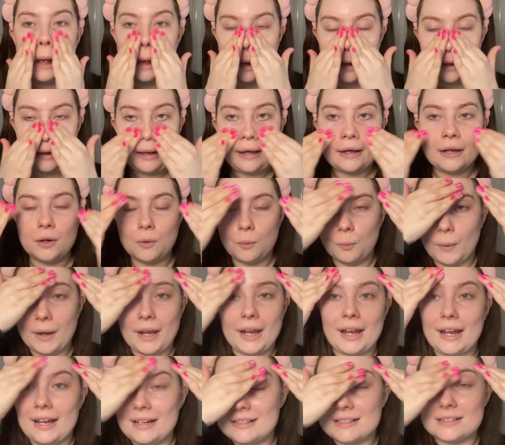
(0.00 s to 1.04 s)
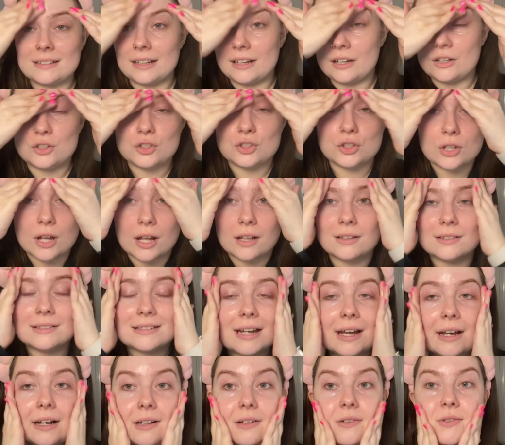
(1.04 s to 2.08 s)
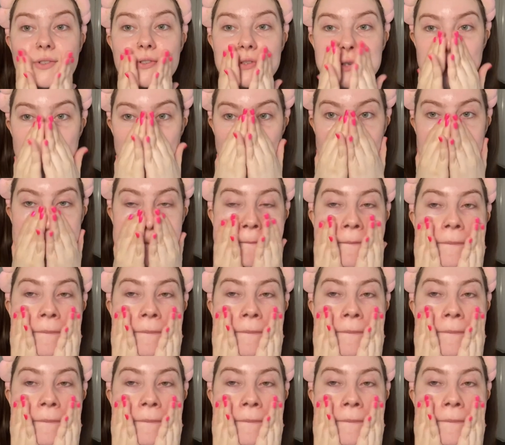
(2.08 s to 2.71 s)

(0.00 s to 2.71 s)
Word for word: lightweight it's like a gel texture